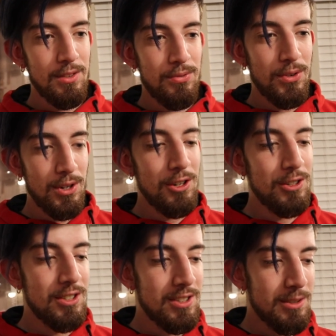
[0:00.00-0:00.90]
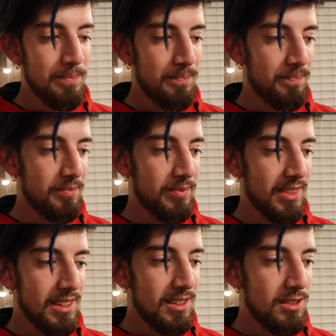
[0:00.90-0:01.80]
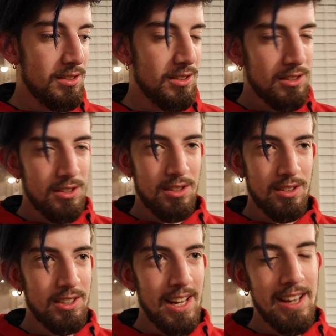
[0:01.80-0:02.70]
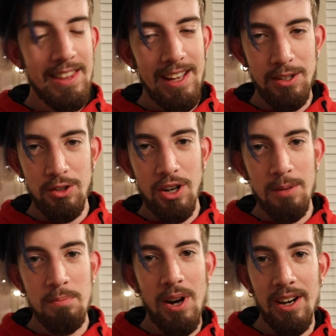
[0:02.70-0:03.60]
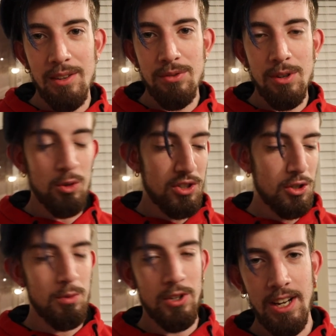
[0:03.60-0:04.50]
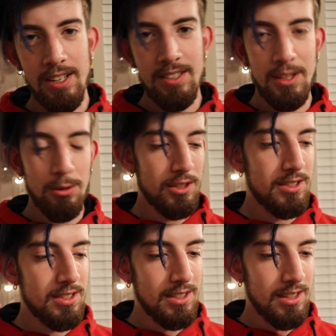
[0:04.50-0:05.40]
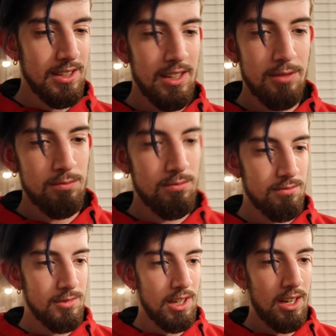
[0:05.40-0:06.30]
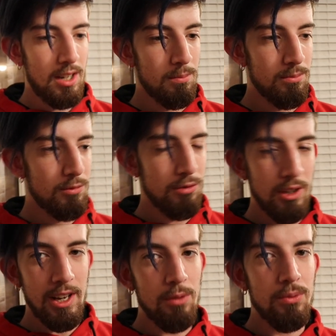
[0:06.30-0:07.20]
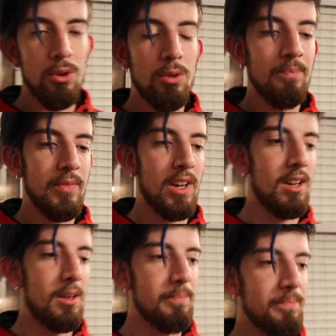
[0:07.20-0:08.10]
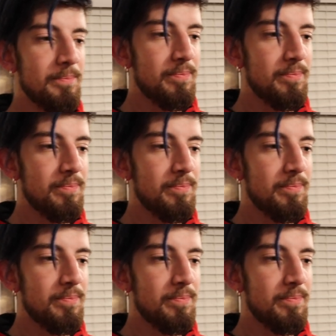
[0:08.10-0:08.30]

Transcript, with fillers: First, the guy that John bought it from was super nice. He was um, really helpful. Um,